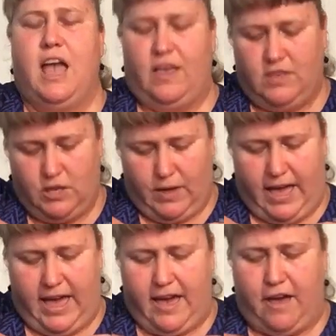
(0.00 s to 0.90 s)
And then you
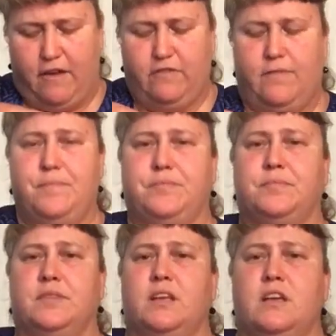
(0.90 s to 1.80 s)
have
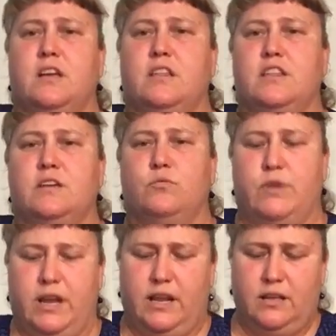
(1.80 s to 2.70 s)
the
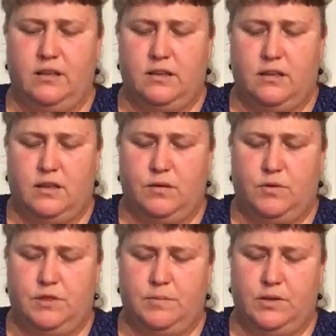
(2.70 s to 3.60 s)
ring
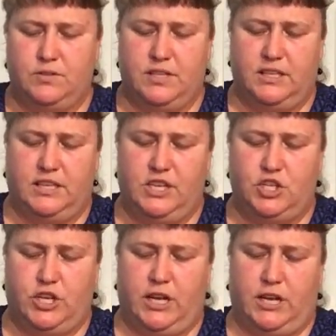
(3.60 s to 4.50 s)
with the built-in
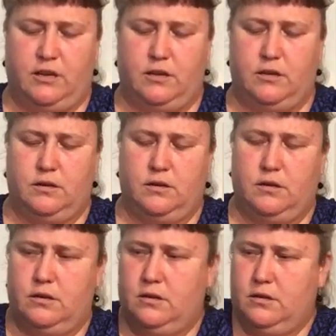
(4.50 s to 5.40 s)
keychain,
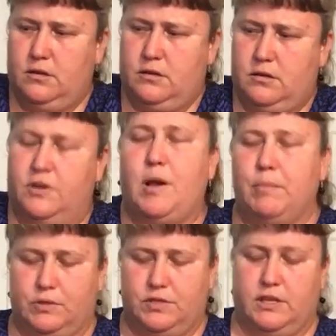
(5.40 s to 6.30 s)
or not
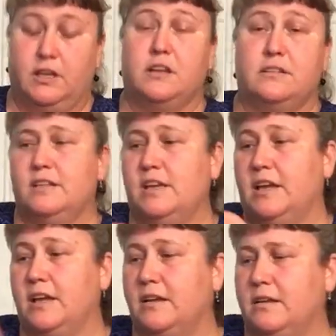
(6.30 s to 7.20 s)
built-in,
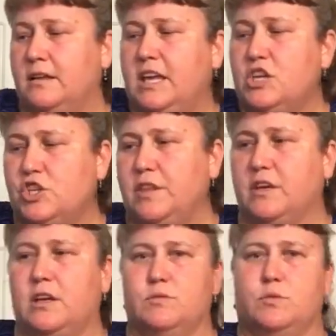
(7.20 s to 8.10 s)
the keychain
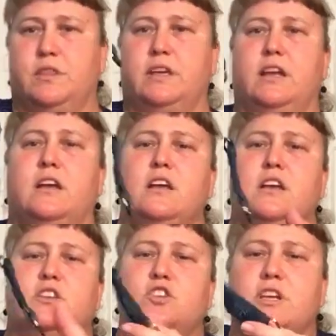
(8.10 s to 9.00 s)
that comes with it.
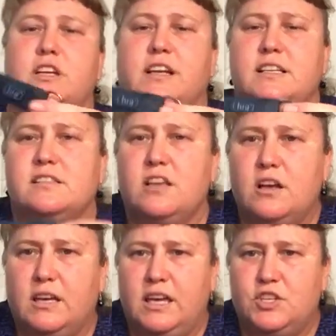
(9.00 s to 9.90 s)
So you get a nice
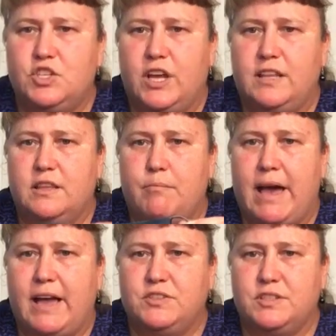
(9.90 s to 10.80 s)
lug keychain that
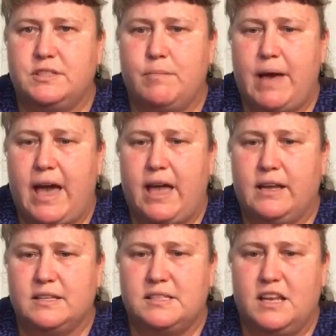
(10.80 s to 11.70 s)
matches the bag.
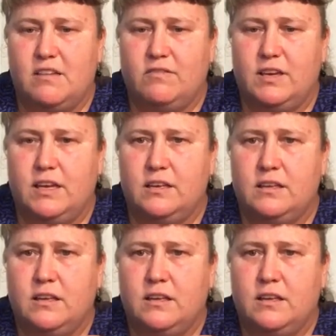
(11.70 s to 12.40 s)
It's navy.